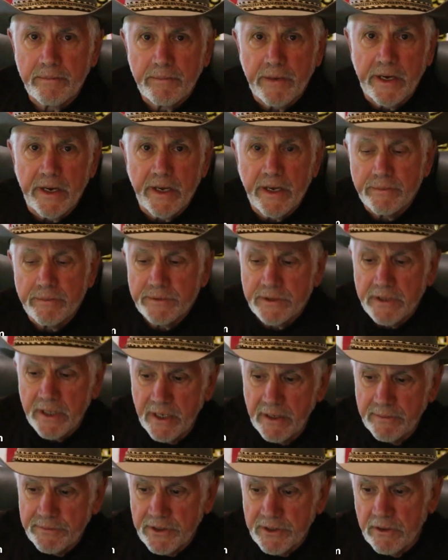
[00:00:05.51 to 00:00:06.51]
my name's
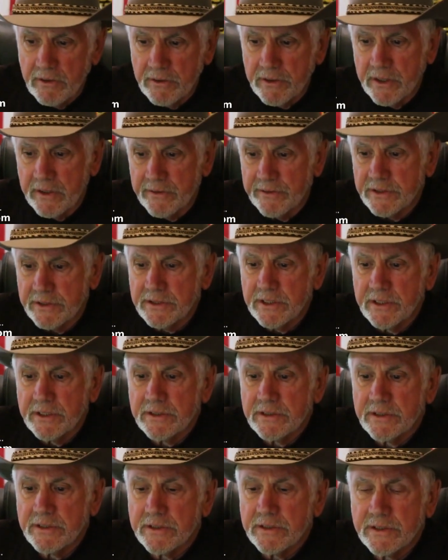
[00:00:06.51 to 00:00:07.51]
Gabe Zolna. This
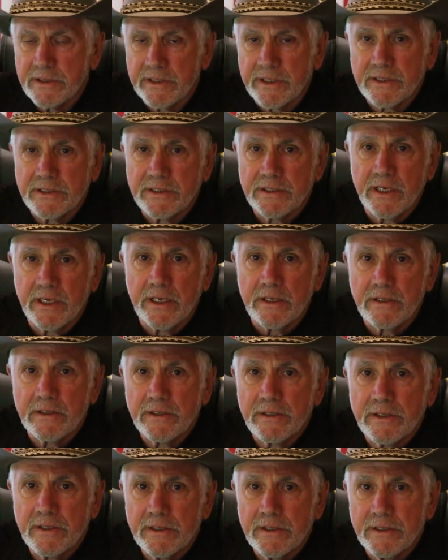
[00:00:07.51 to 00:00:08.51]
is the
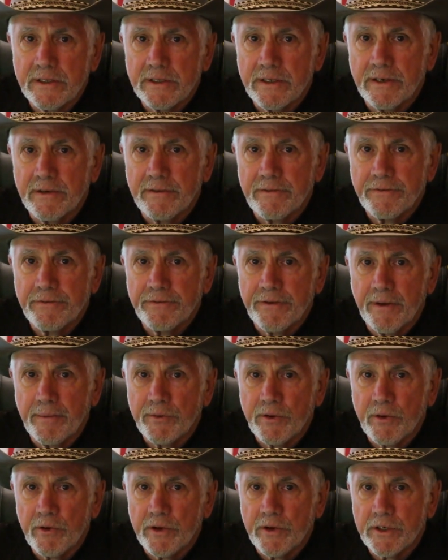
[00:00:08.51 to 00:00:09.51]
16th of
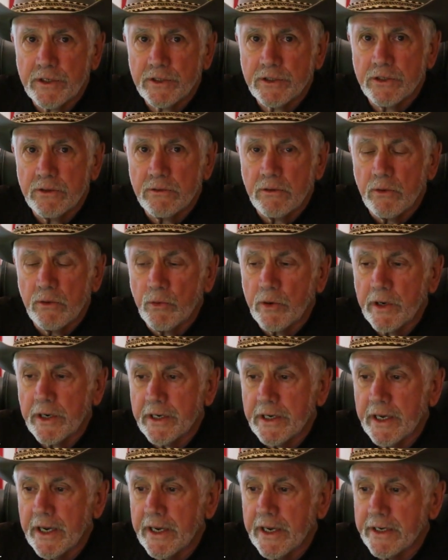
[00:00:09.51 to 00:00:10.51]
February,
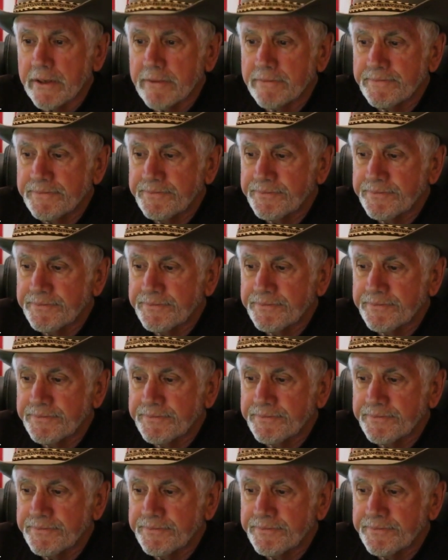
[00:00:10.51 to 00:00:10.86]
2019.